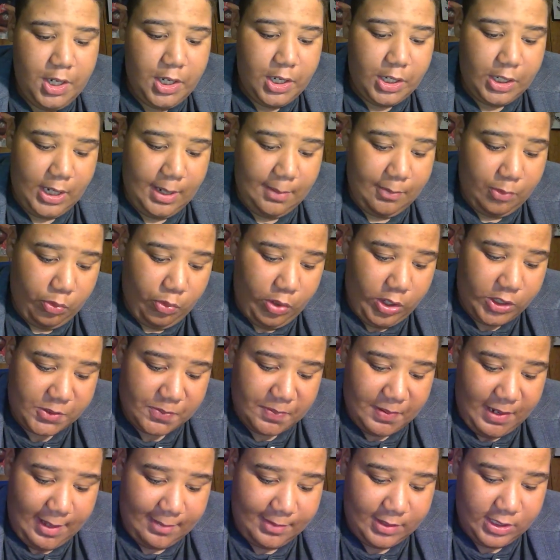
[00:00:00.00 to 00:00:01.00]
Your number one's
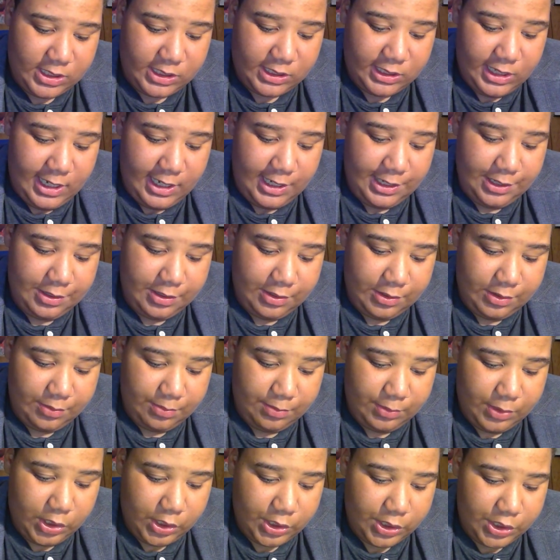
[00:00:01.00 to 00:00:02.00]
probably Slayton or
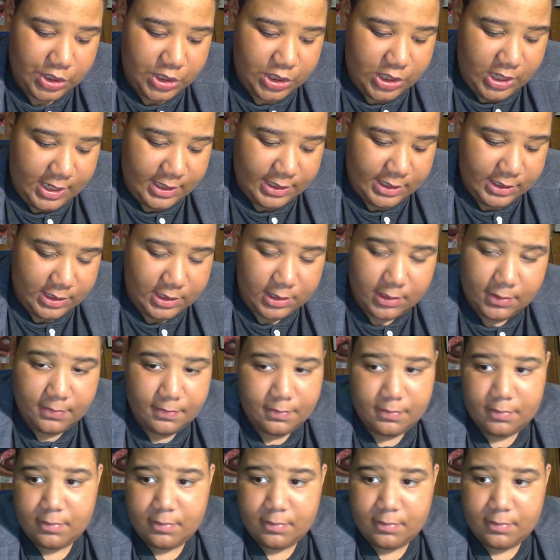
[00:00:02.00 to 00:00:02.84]
Marcus Johnson.